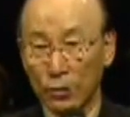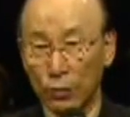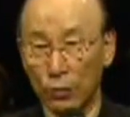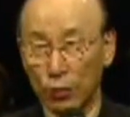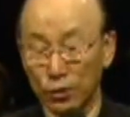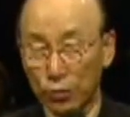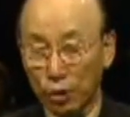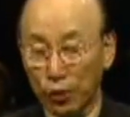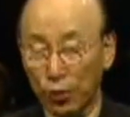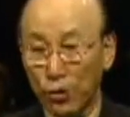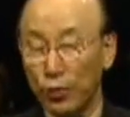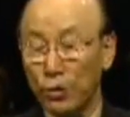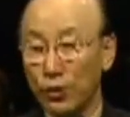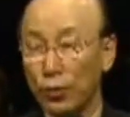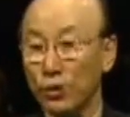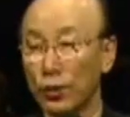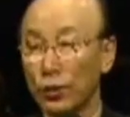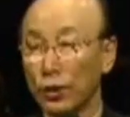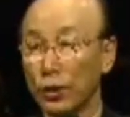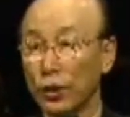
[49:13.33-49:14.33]

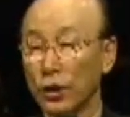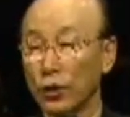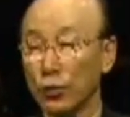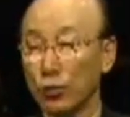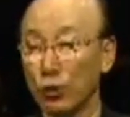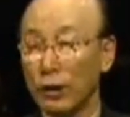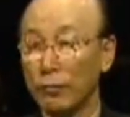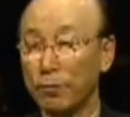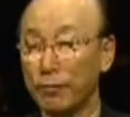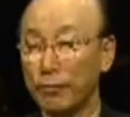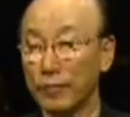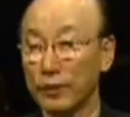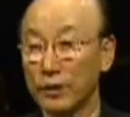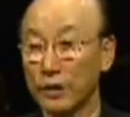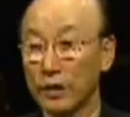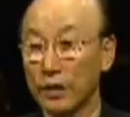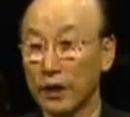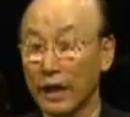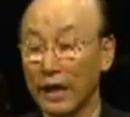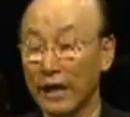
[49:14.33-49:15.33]
control your
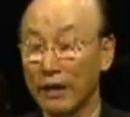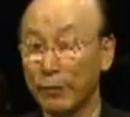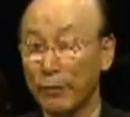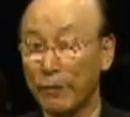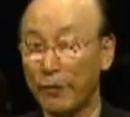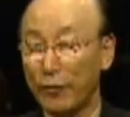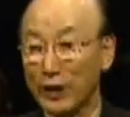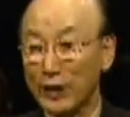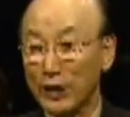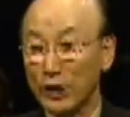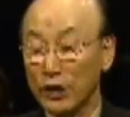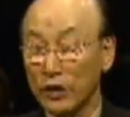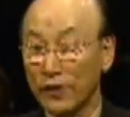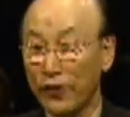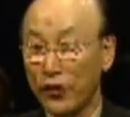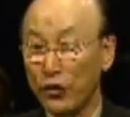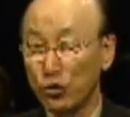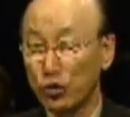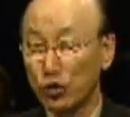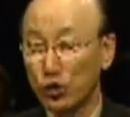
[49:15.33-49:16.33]
life of present and
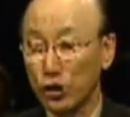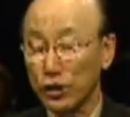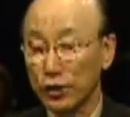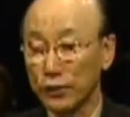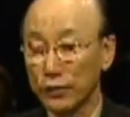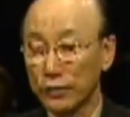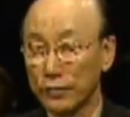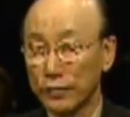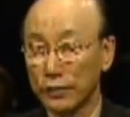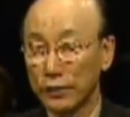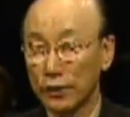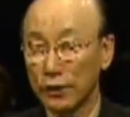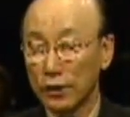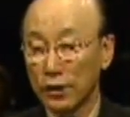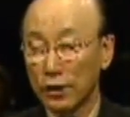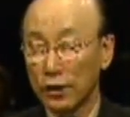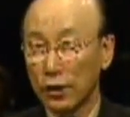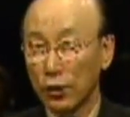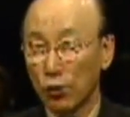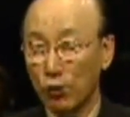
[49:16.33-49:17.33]
future.
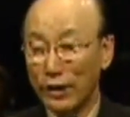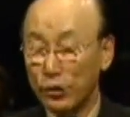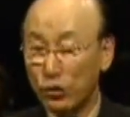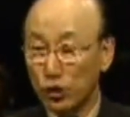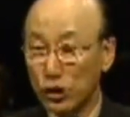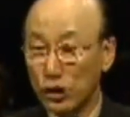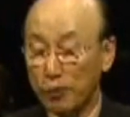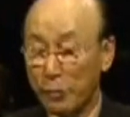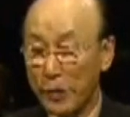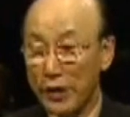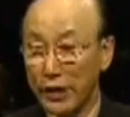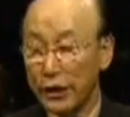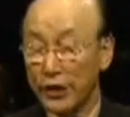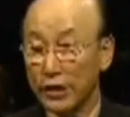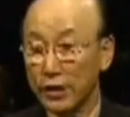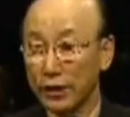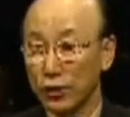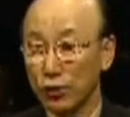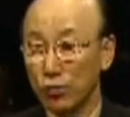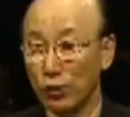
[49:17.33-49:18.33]
What you
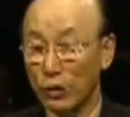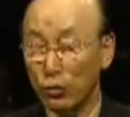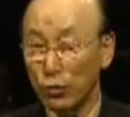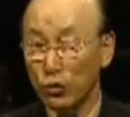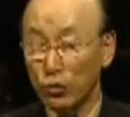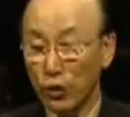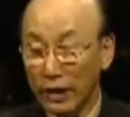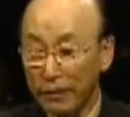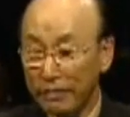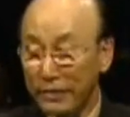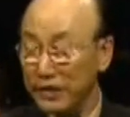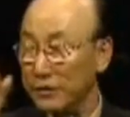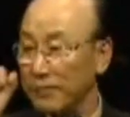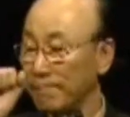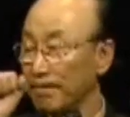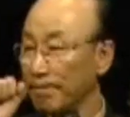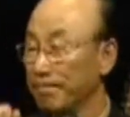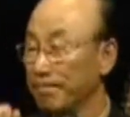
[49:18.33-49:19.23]
speak, you are going to have it.